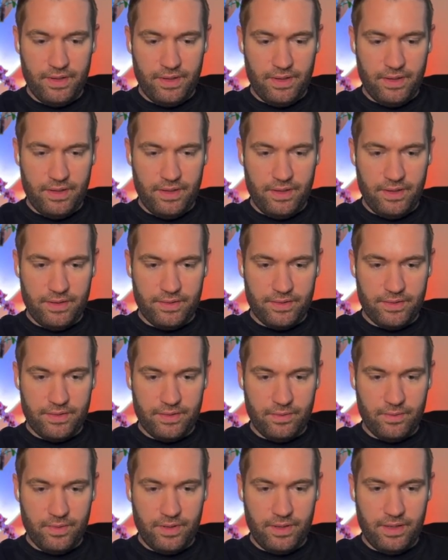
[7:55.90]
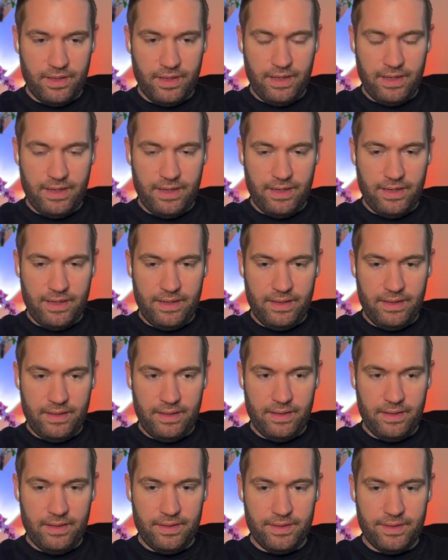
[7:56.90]
And I also want to add
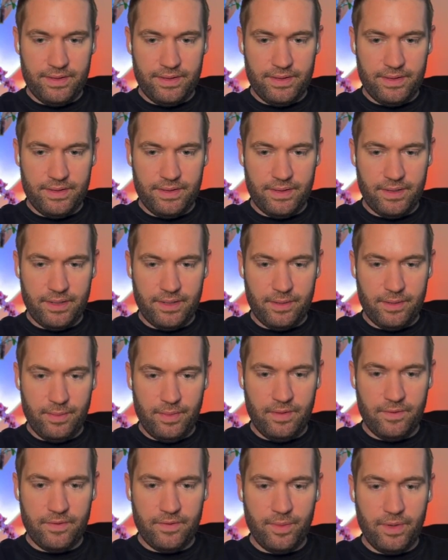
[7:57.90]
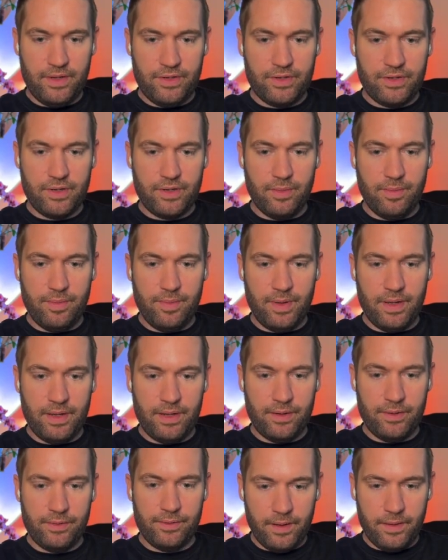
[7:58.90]
in some information
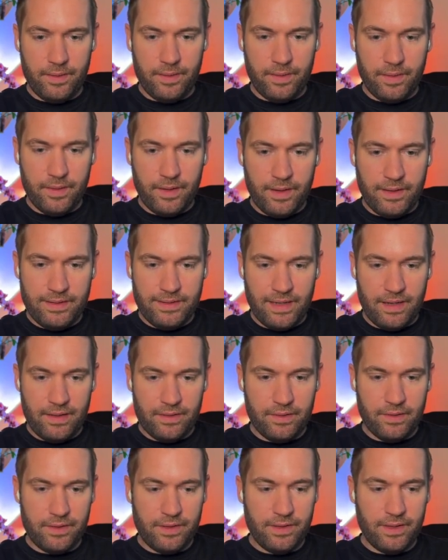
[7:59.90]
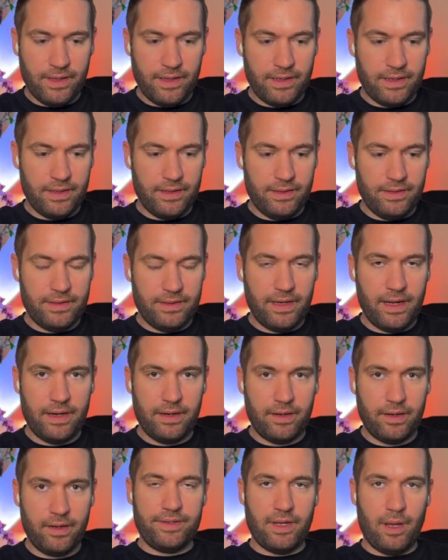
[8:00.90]
about, I downloaded like an
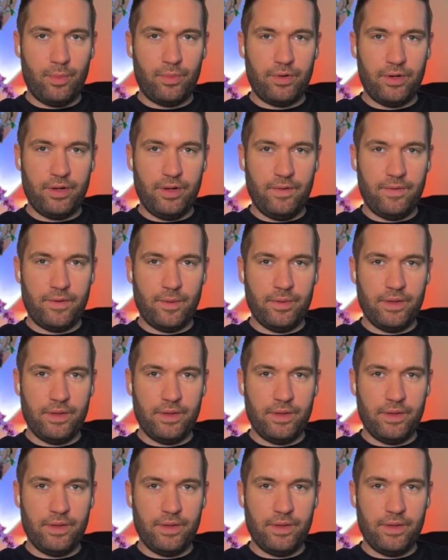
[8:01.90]
entire summary from